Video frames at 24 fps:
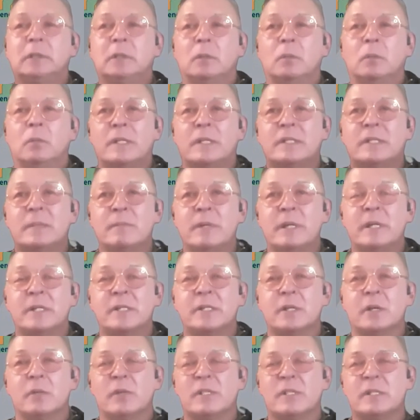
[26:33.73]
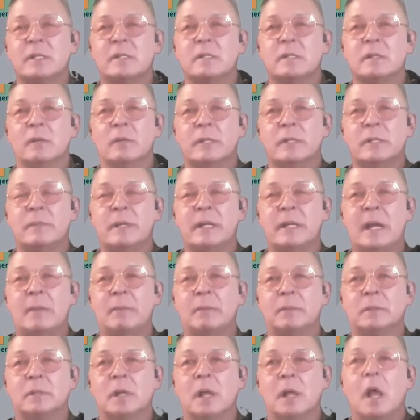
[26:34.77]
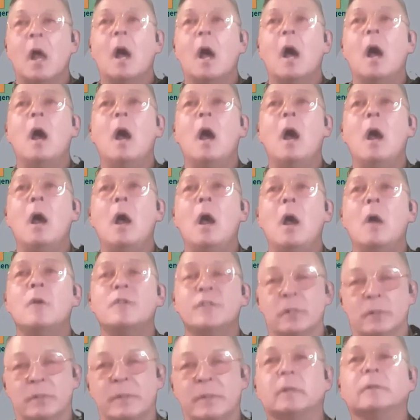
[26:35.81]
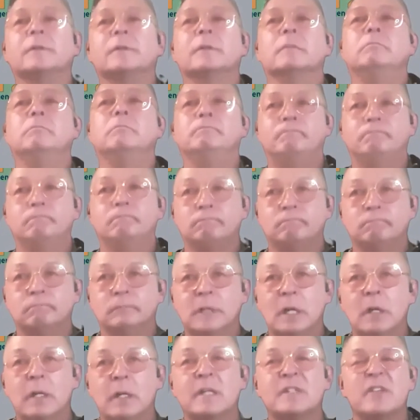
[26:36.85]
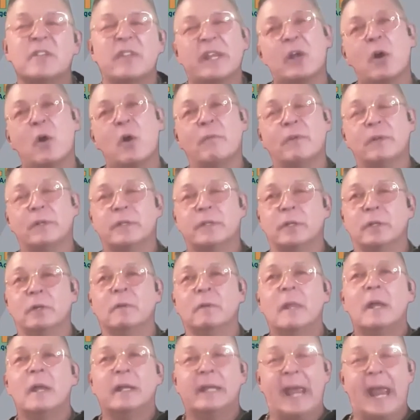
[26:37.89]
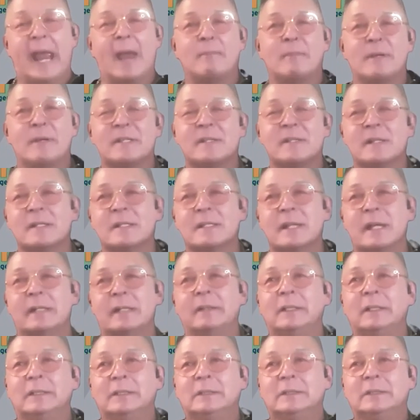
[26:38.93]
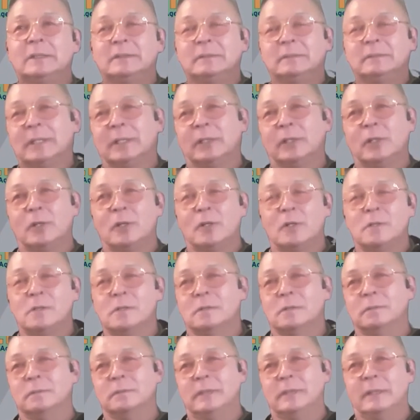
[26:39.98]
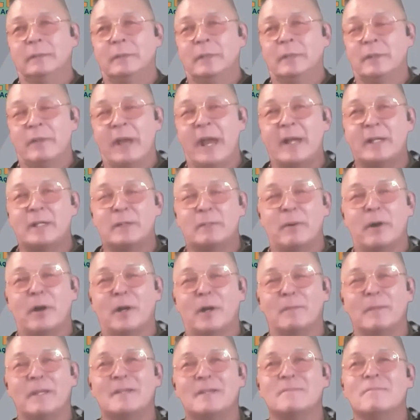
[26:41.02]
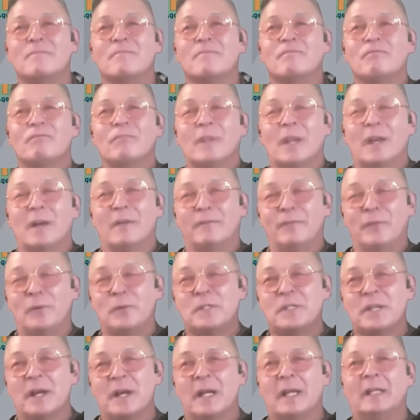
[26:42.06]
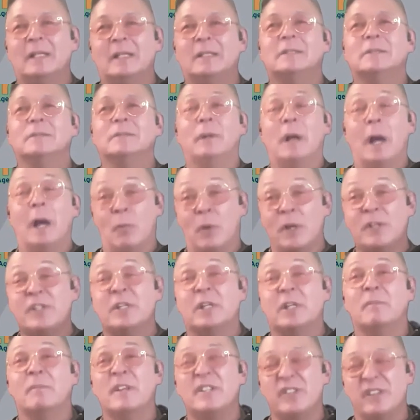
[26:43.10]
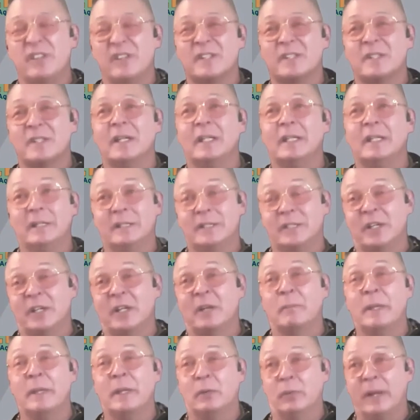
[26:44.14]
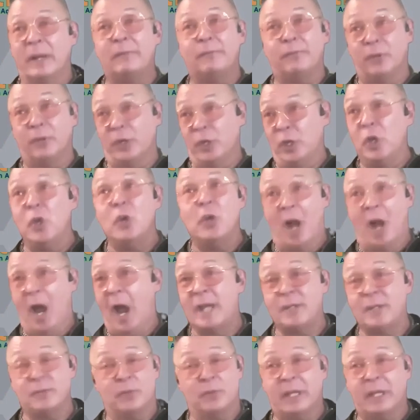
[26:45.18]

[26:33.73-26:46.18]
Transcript: What's in Minnesota? What's Minneapolis? Oh, Joe Mills. Okay, so they go to campus and said, hello, the head department of food science. I want you to commission this study because it's going to be great for you guys.